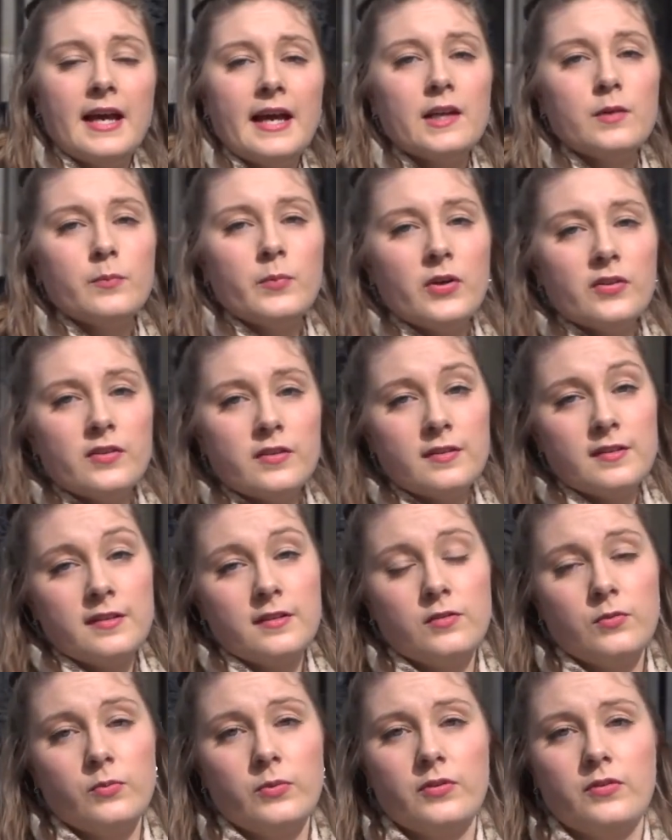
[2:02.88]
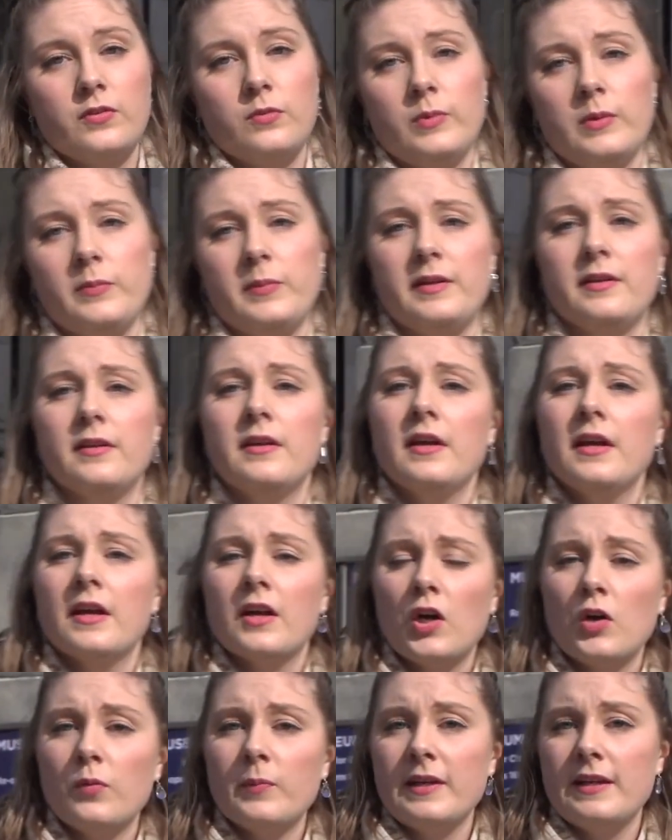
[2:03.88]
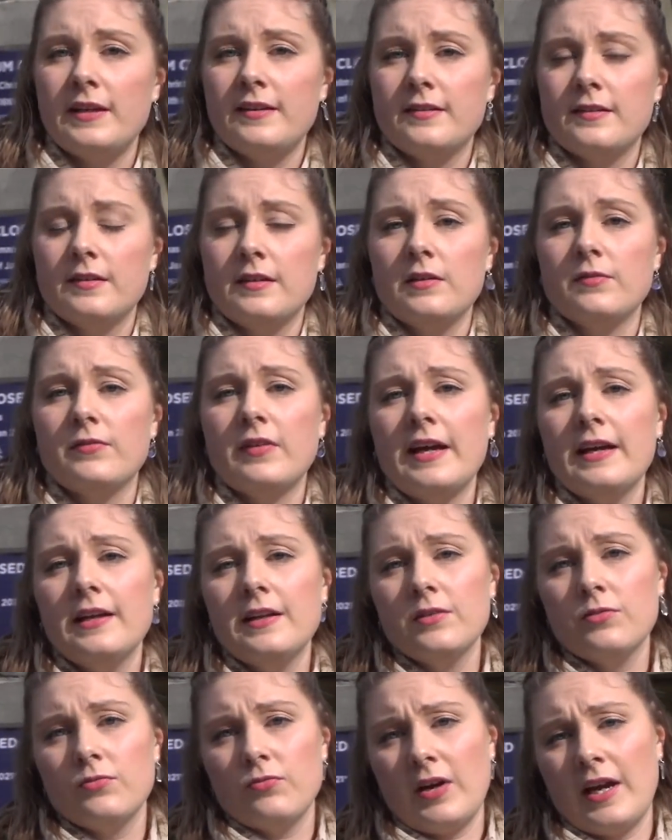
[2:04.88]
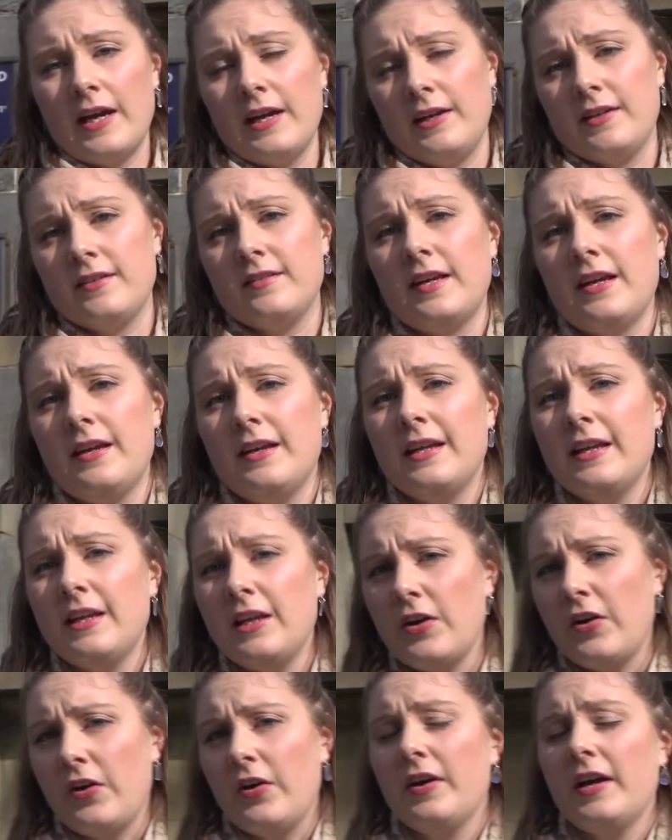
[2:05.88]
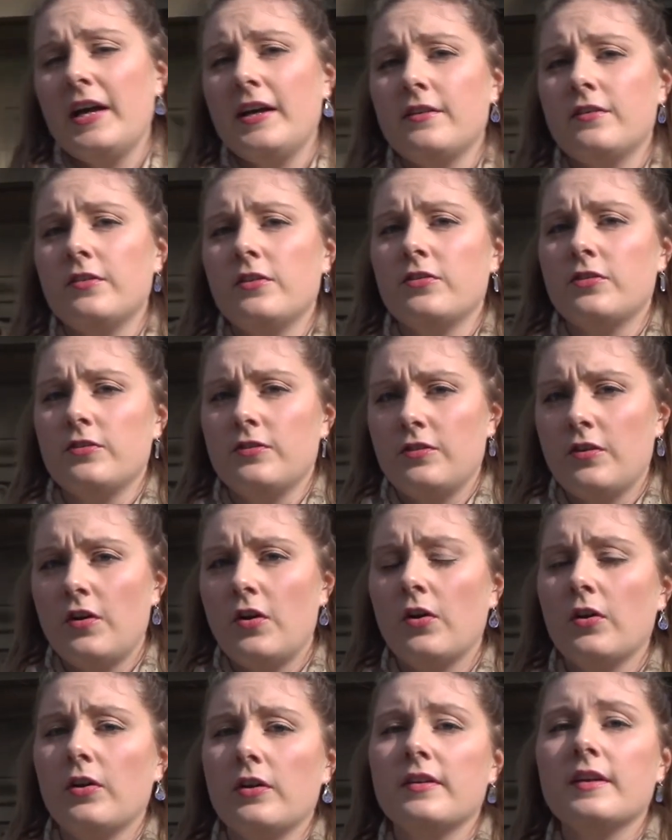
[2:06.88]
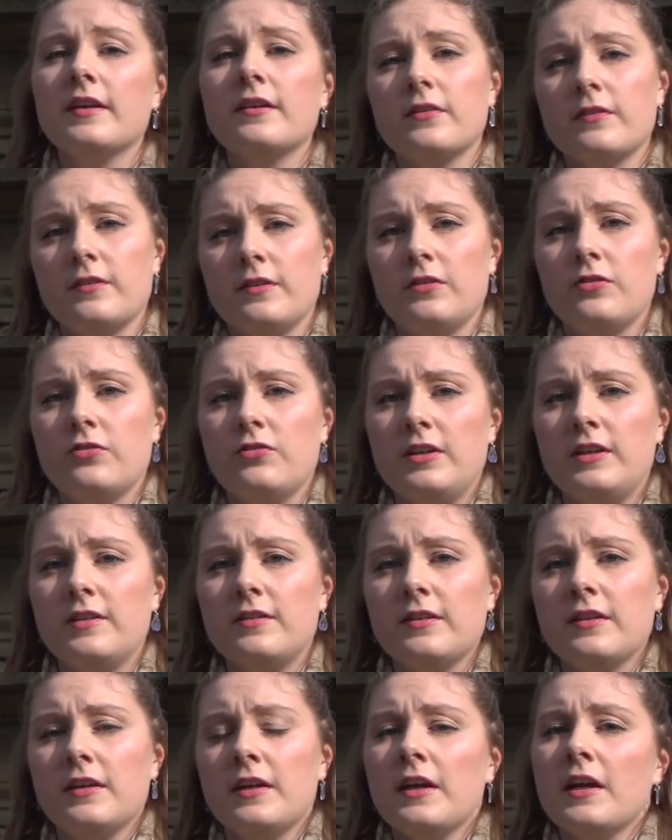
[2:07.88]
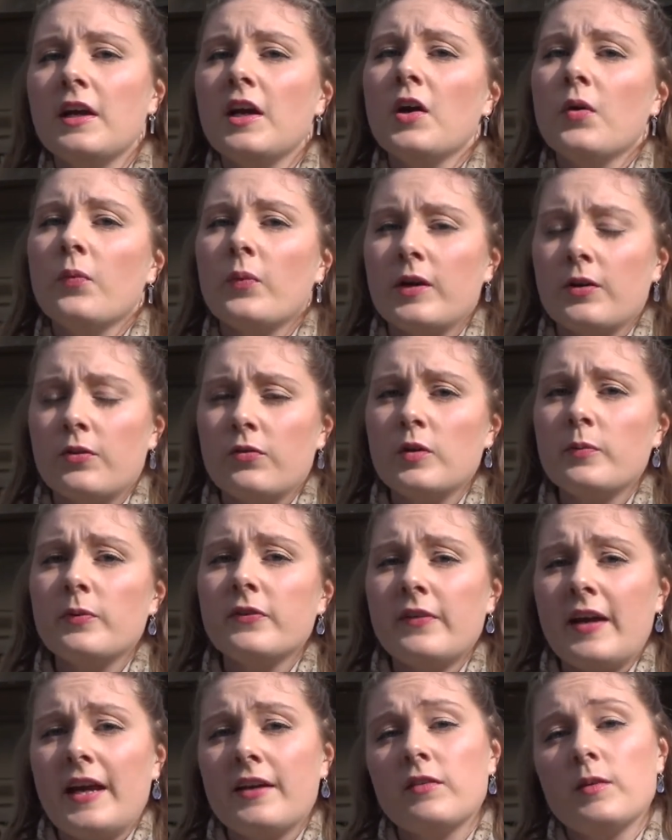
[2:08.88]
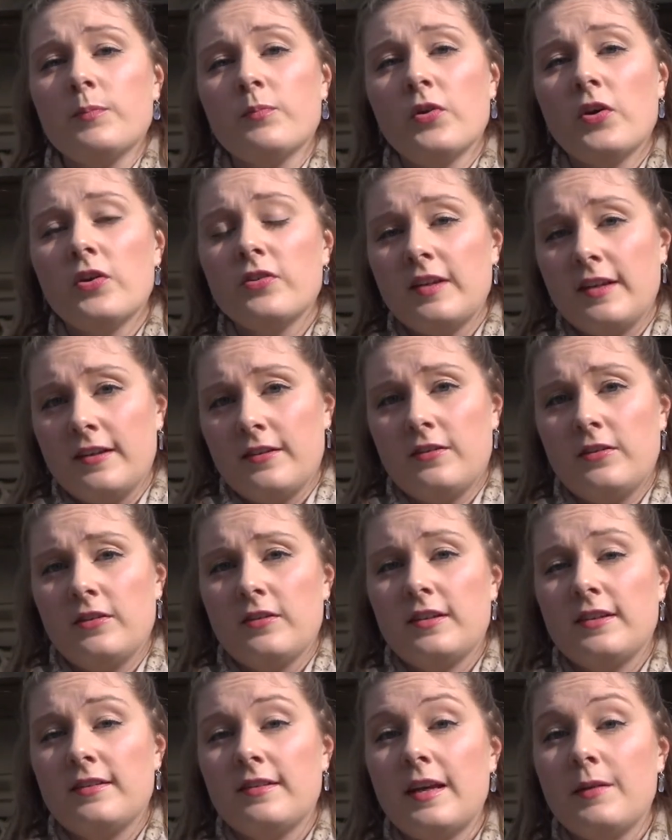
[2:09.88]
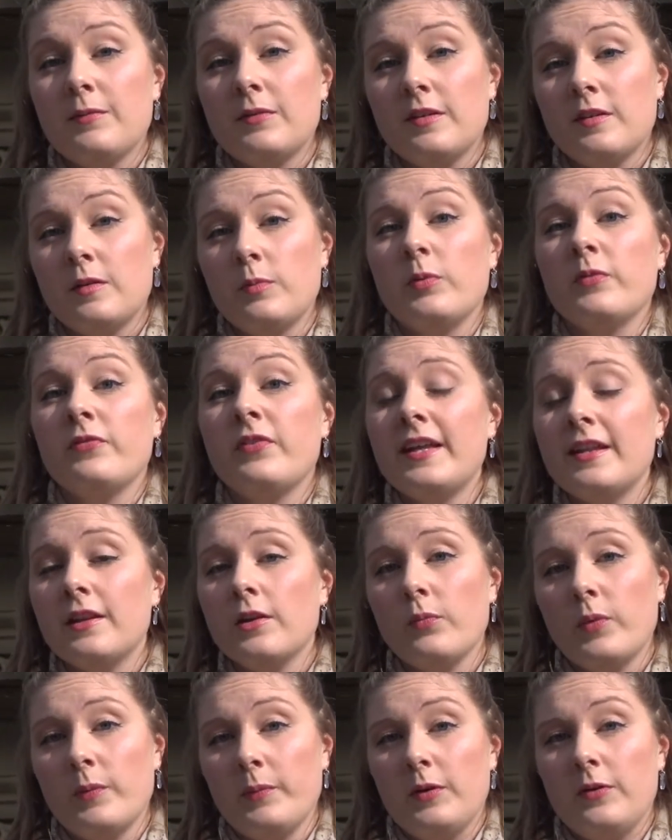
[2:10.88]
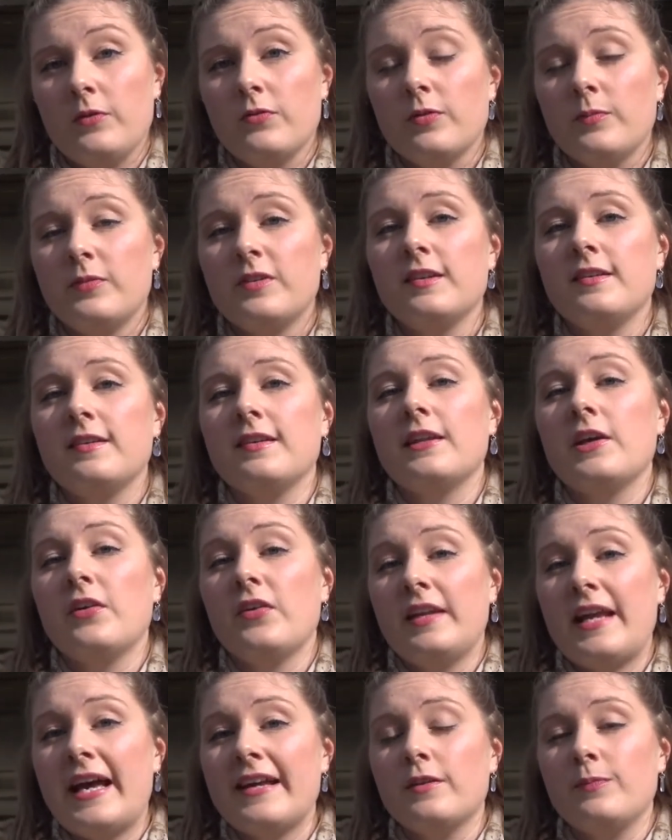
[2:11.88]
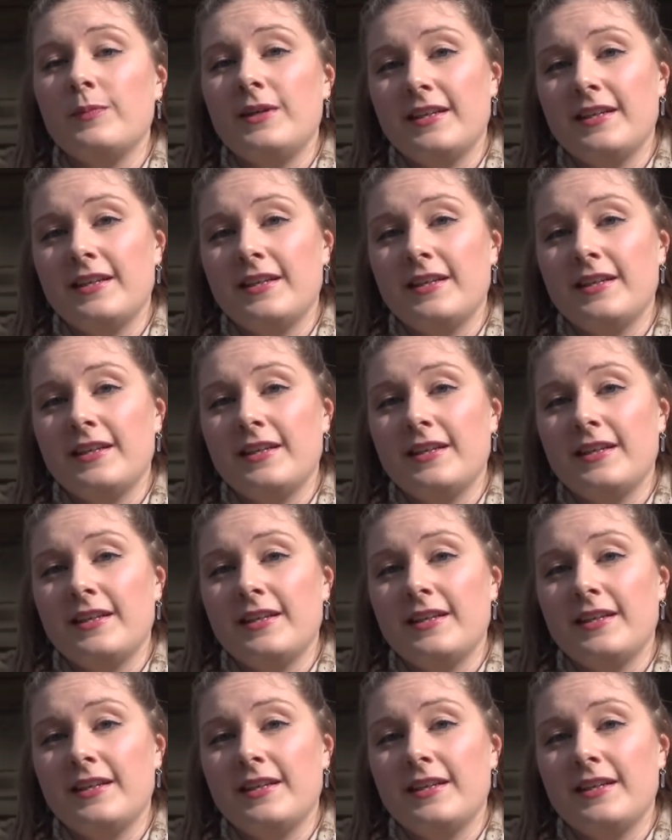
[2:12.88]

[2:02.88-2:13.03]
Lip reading: animosity towards the women culminated in a violent riot here at Surgeons' Hall on Nicholson Street, when a group of angry protesters attempted to prevent the women from sitting their anatomy